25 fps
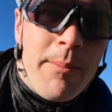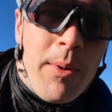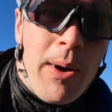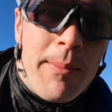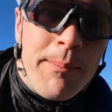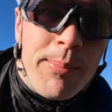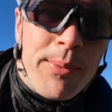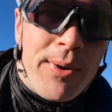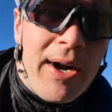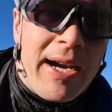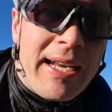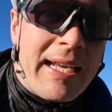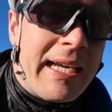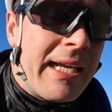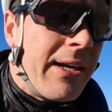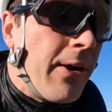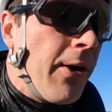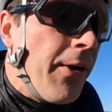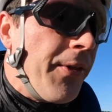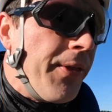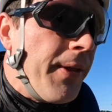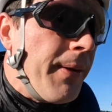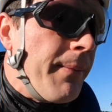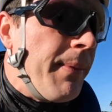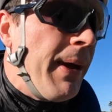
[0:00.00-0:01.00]
by braking
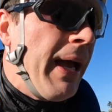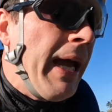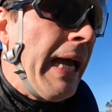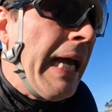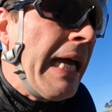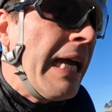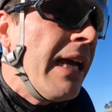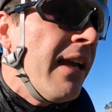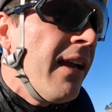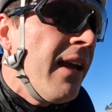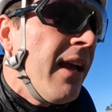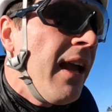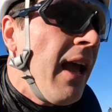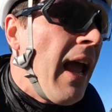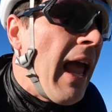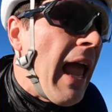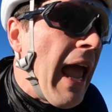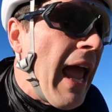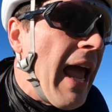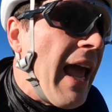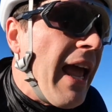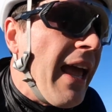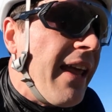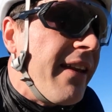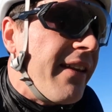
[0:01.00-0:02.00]
on them.
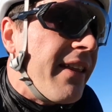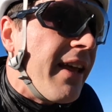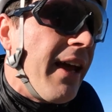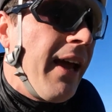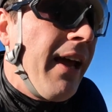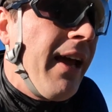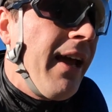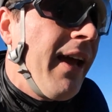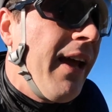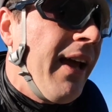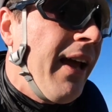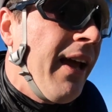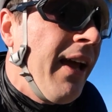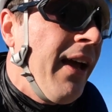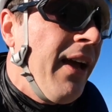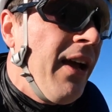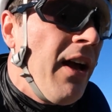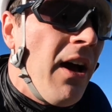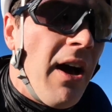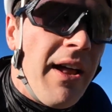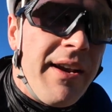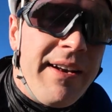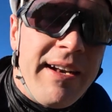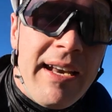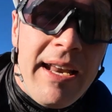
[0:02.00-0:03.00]
And
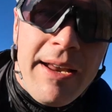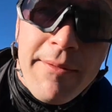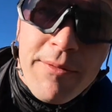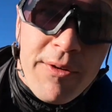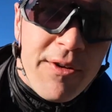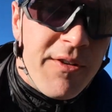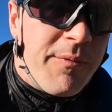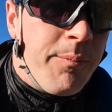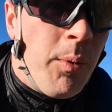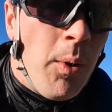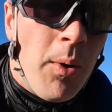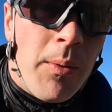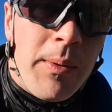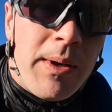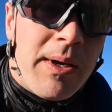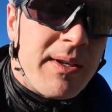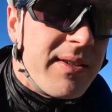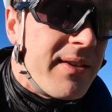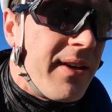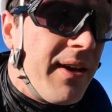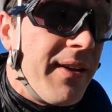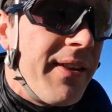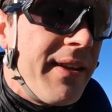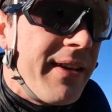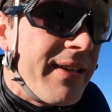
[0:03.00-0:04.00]
I'd never have bought
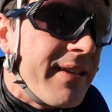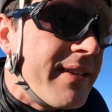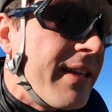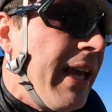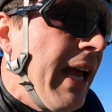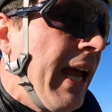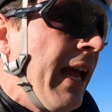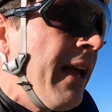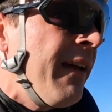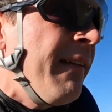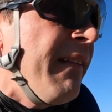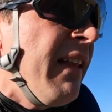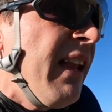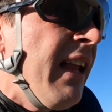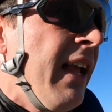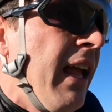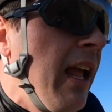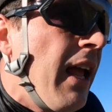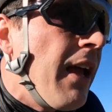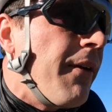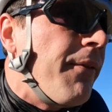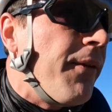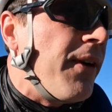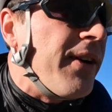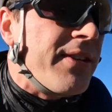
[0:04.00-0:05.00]
wheels like this
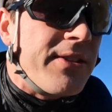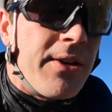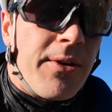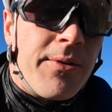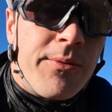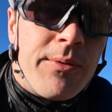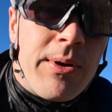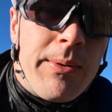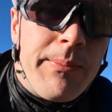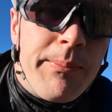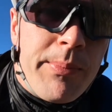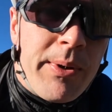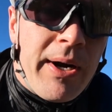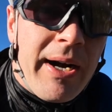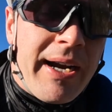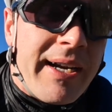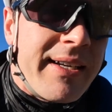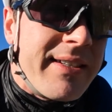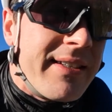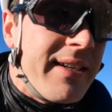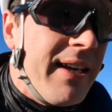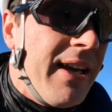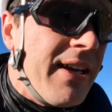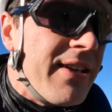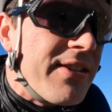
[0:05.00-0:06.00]
if I was on rim
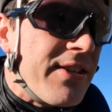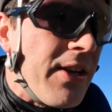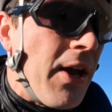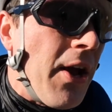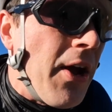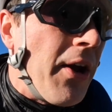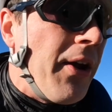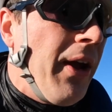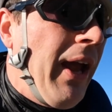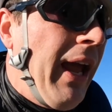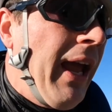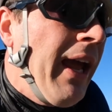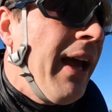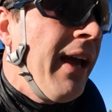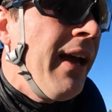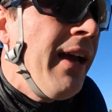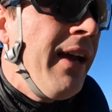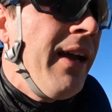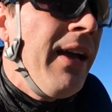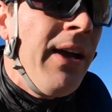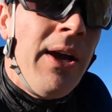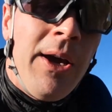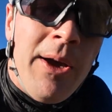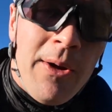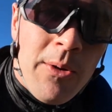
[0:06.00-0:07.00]
brakes. So
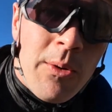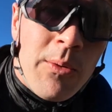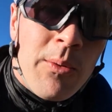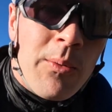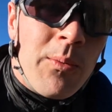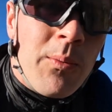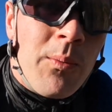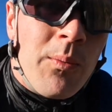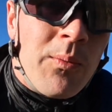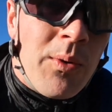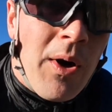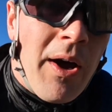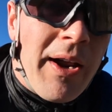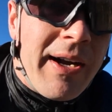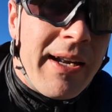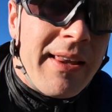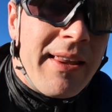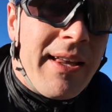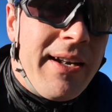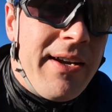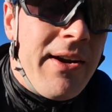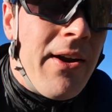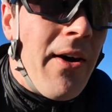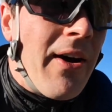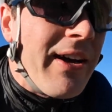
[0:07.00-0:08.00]
riding
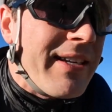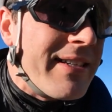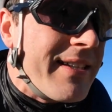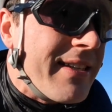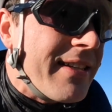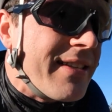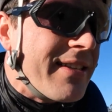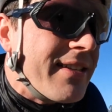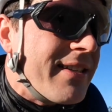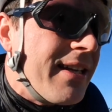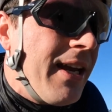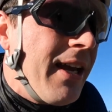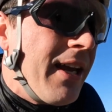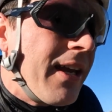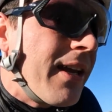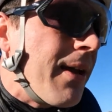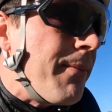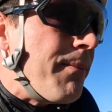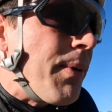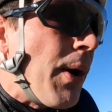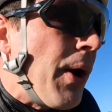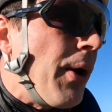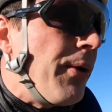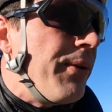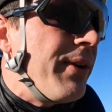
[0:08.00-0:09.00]
the nicest
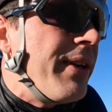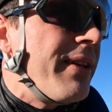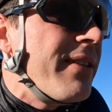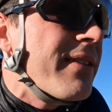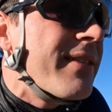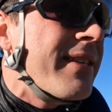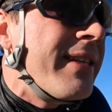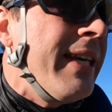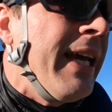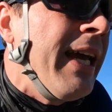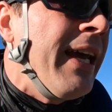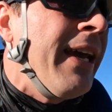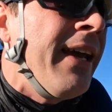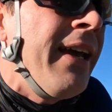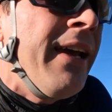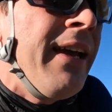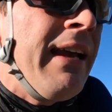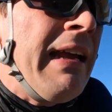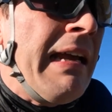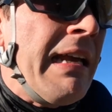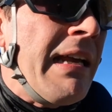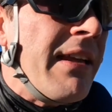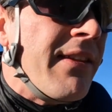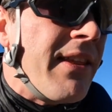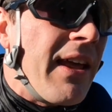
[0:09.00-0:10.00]
components
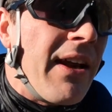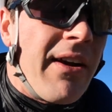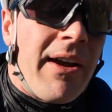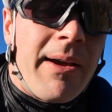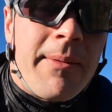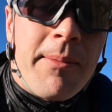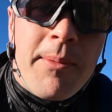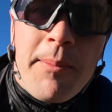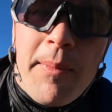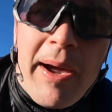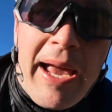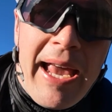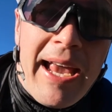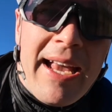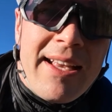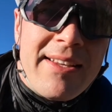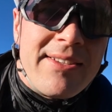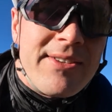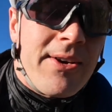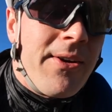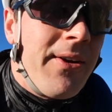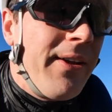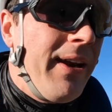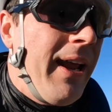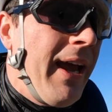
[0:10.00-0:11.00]
that I can put my
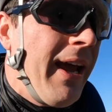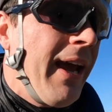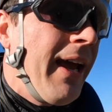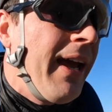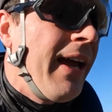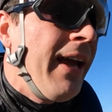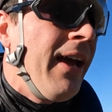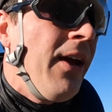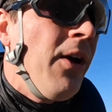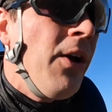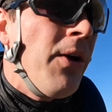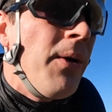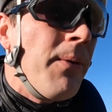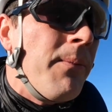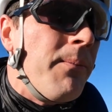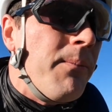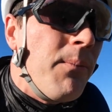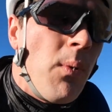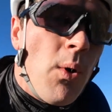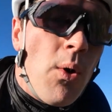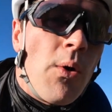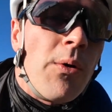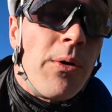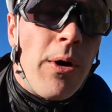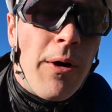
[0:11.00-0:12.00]
hands on
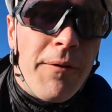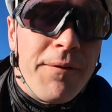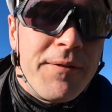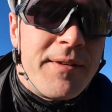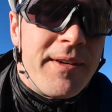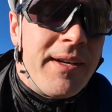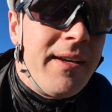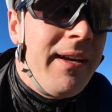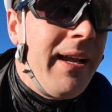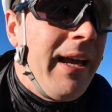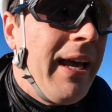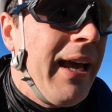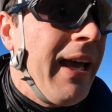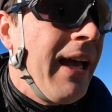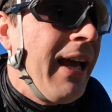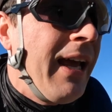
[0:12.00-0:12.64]
more often,